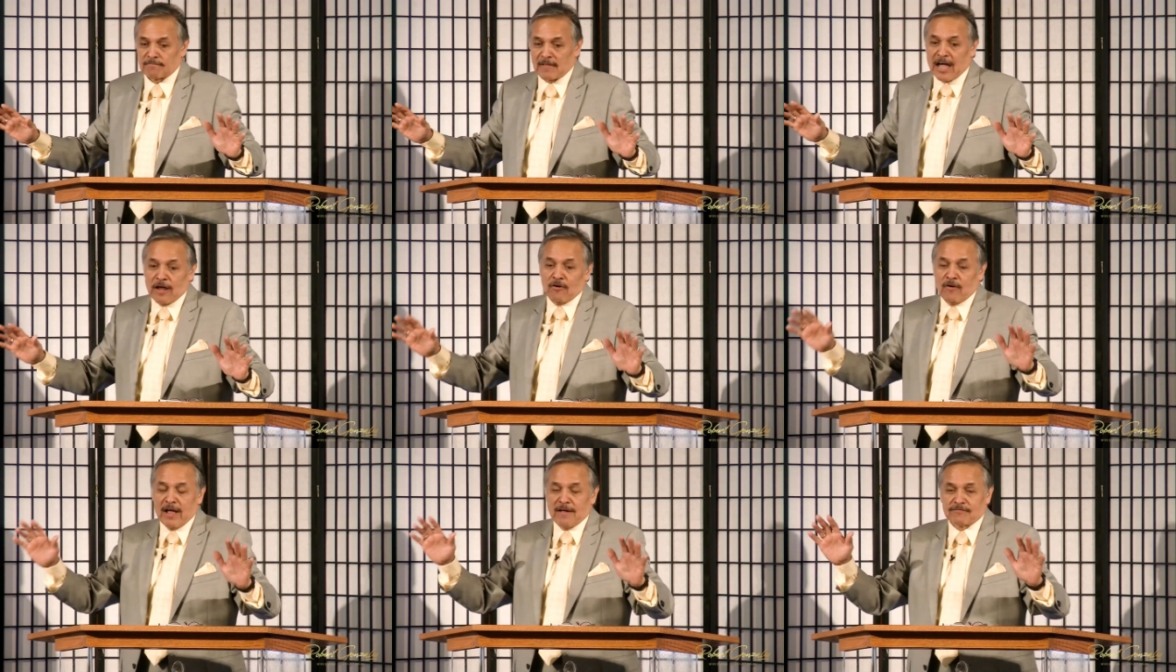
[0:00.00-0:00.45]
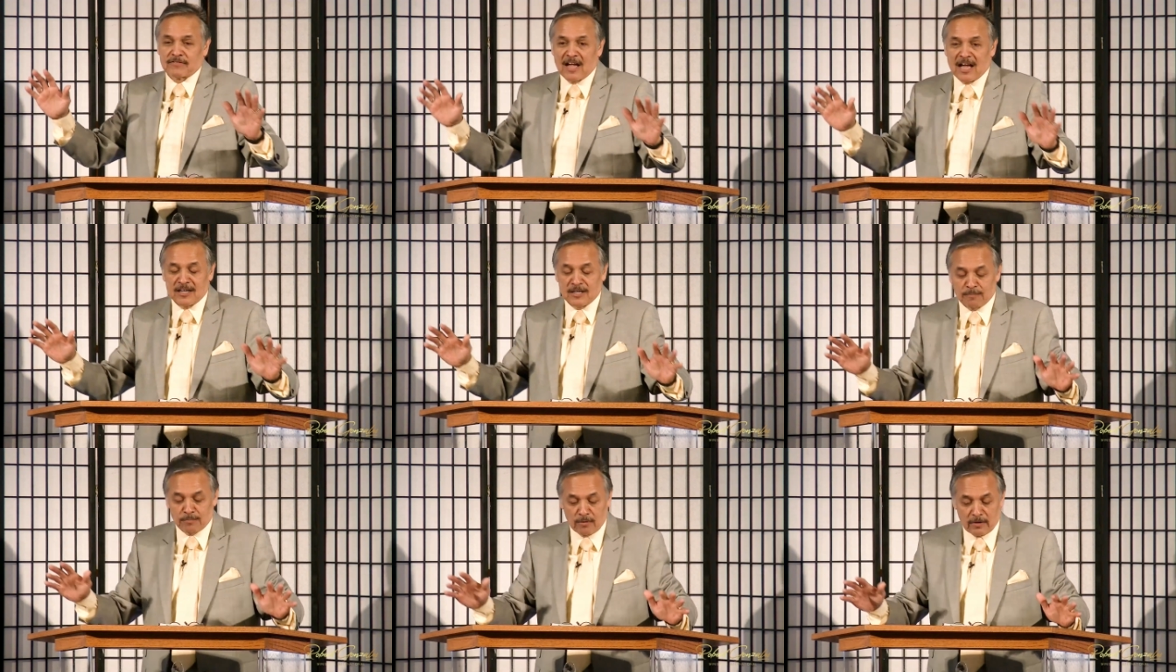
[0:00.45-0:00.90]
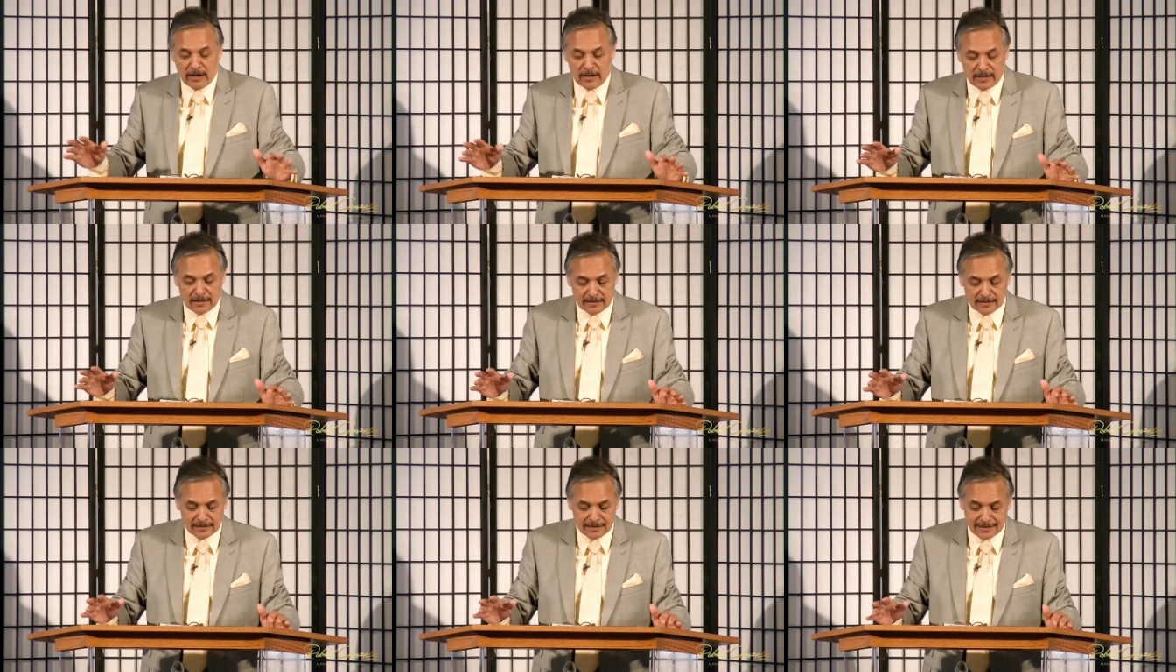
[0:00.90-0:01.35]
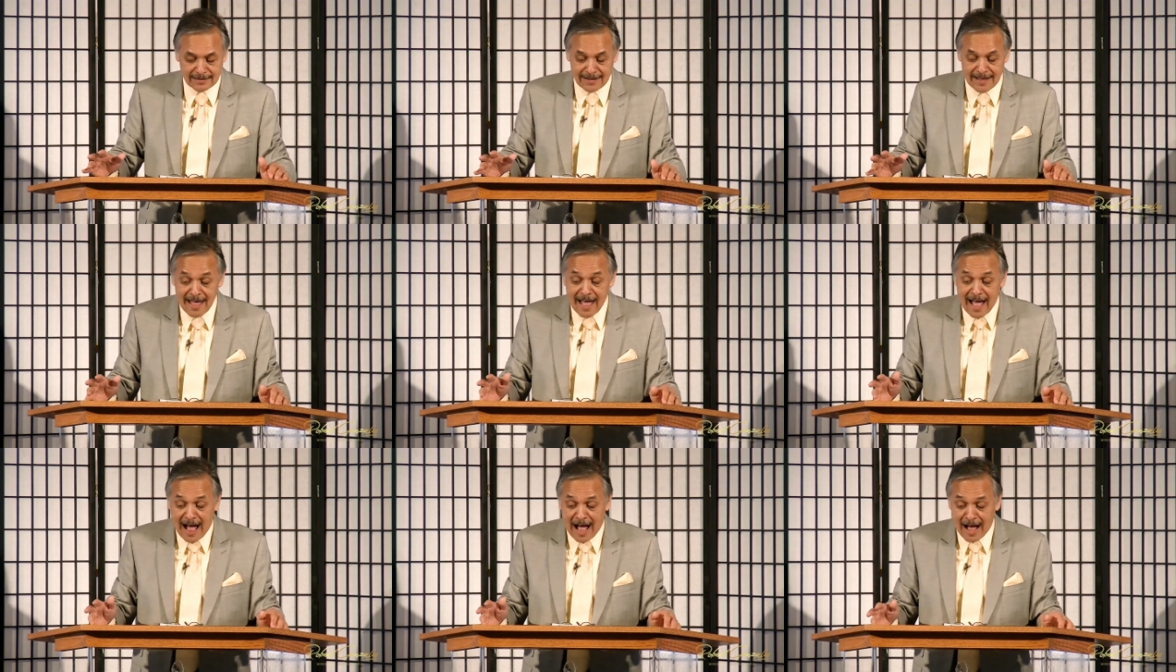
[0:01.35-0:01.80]
I don't have time to pray.
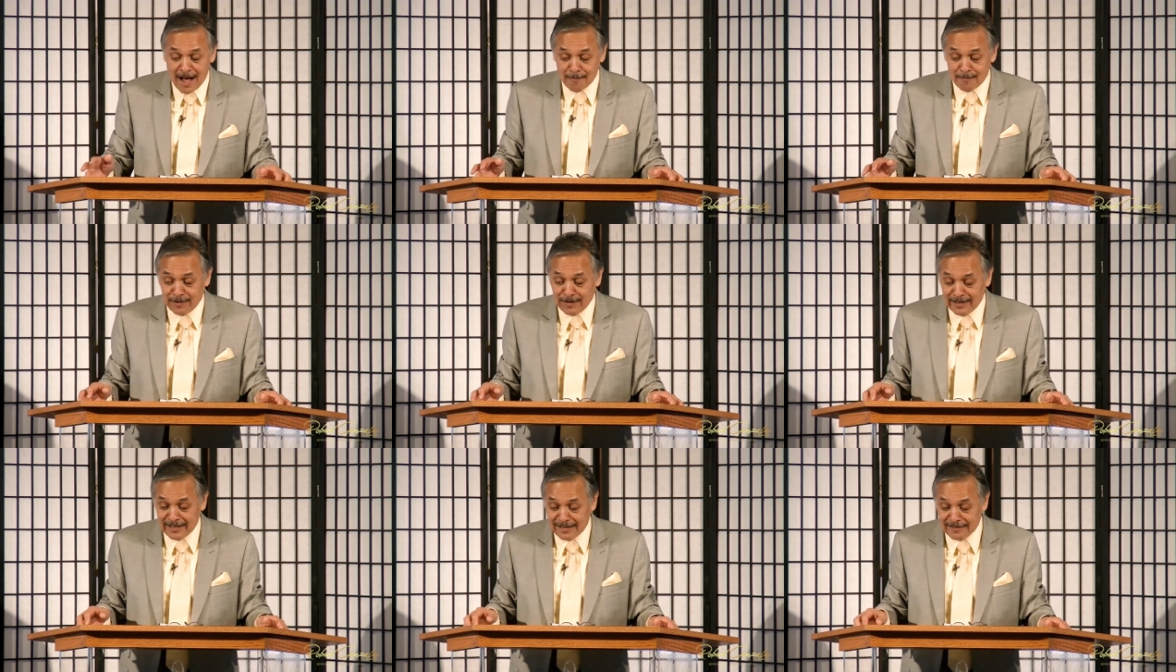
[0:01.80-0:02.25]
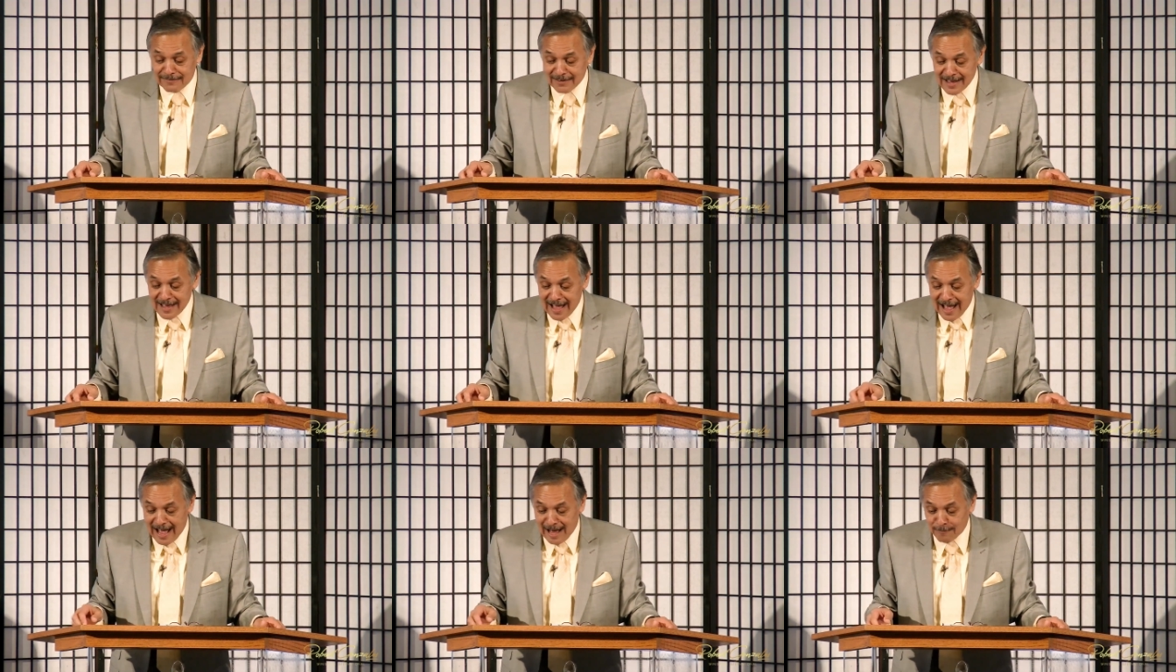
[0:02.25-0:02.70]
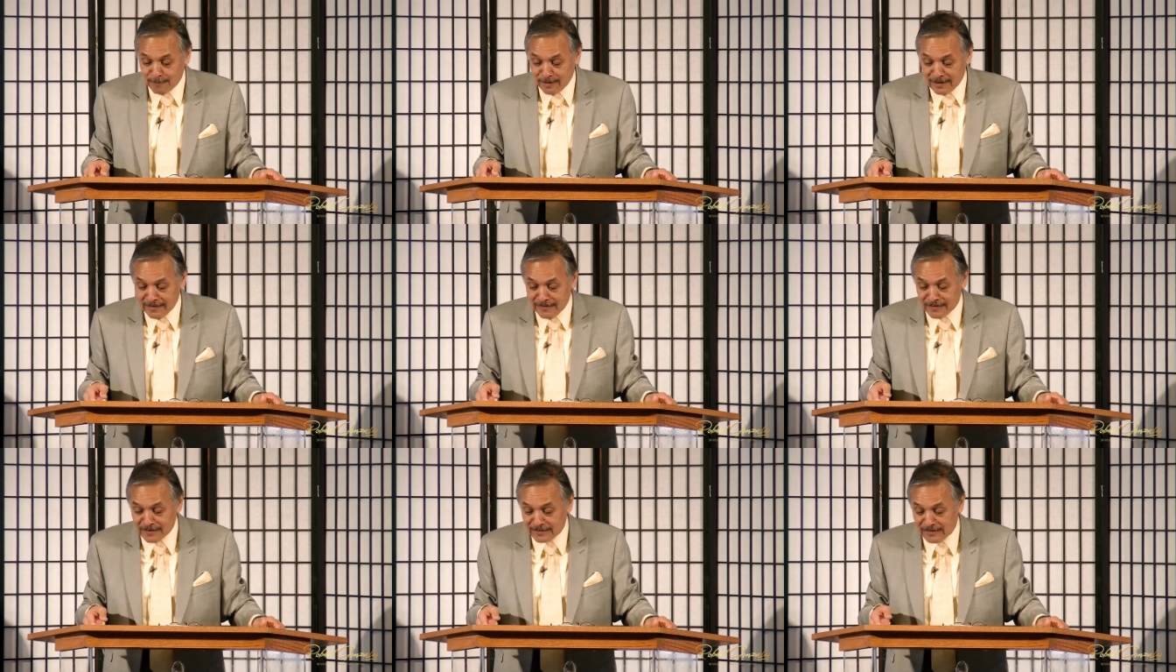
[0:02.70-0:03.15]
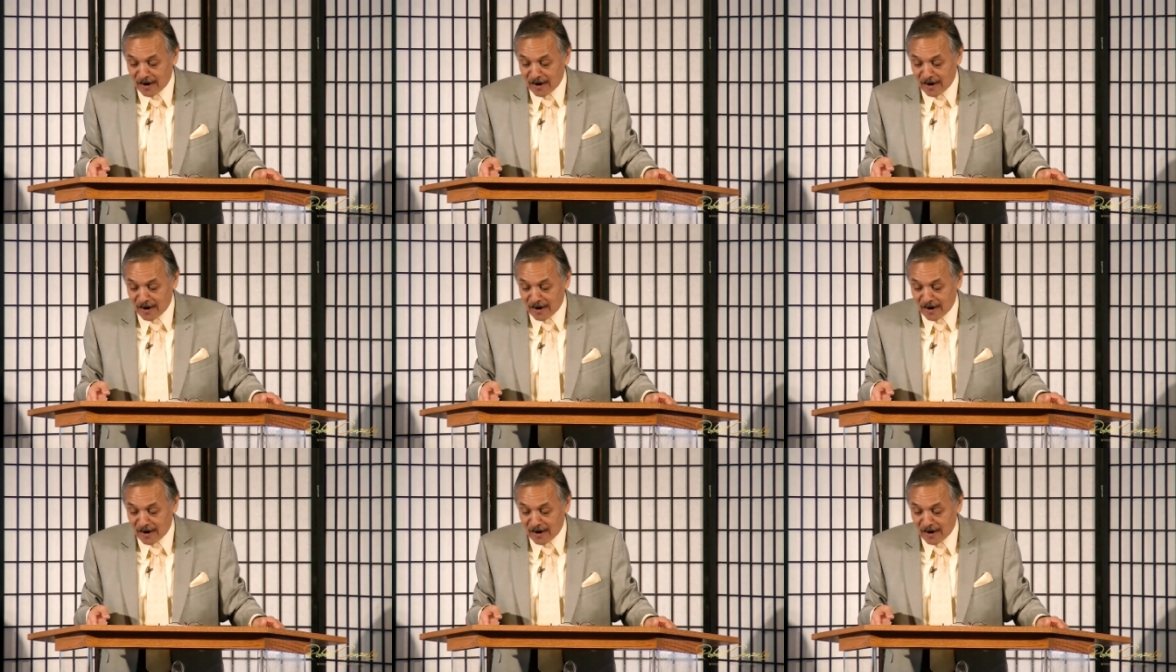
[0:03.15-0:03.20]
I believe the